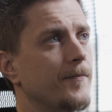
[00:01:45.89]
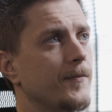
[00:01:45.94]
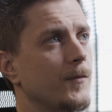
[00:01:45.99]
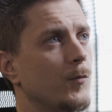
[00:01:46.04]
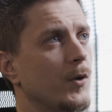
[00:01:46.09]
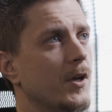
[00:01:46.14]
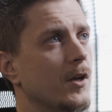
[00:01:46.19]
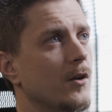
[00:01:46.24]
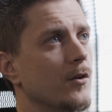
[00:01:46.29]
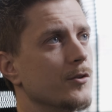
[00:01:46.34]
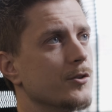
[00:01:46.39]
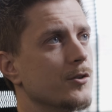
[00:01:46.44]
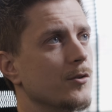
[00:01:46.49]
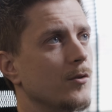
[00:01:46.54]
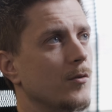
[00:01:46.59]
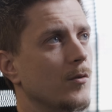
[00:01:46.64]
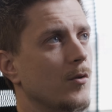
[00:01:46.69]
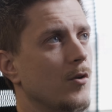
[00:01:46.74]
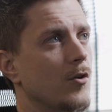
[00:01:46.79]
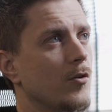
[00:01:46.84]
We can
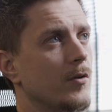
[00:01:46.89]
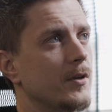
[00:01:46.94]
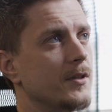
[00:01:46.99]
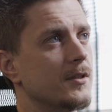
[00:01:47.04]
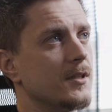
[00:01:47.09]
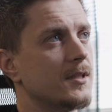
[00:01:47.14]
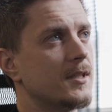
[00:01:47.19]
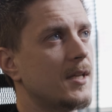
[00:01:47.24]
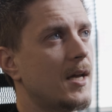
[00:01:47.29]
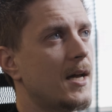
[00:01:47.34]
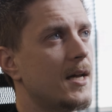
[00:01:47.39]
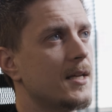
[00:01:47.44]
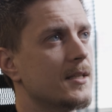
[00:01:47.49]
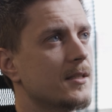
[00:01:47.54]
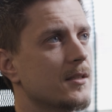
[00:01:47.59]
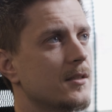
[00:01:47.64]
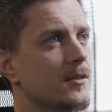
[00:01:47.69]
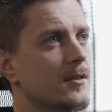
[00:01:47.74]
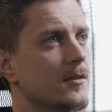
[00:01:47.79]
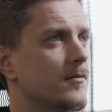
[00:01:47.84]
also go into
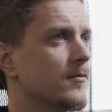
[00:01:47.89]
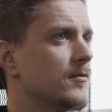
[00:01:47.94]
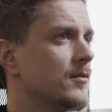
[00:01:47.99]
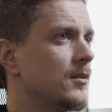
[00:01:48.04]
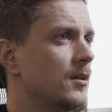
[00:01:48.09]
tasks,